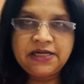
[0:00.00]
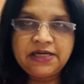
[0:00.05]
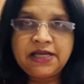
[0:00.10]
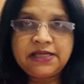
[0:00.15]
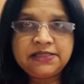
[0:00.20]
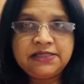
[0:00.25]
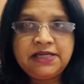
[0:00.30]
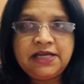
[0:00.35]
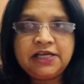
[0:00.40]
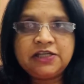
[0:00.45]

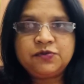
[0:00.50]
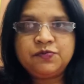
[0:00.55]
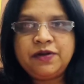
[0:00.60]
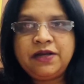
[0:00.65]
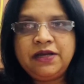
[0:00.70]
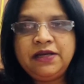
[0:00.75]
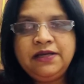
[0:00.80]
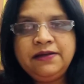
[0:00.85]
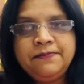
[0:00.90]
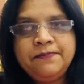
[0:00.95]
nicely
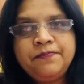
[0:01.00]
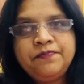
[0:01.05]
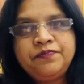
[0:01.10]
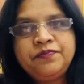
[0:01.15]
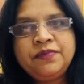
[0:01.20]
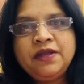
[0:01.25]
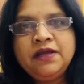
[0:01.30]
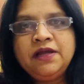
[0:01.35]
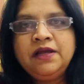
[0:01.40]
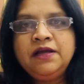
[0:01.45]
explained.
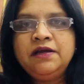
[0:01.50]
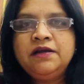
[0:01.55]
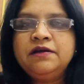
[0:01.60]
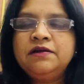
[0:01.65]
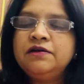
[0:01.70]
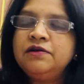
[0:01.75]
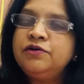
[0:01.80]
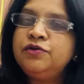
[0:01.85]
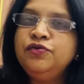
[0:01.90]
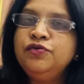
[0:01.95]

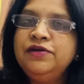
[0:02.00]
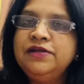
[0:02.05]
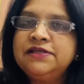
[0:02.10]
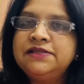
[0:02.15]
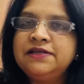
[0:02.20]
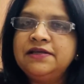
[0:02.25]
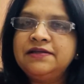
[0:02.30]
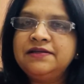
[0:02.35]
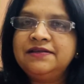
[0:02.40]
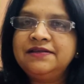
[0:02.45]
Do
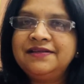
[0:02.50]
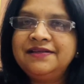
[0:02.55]
listen.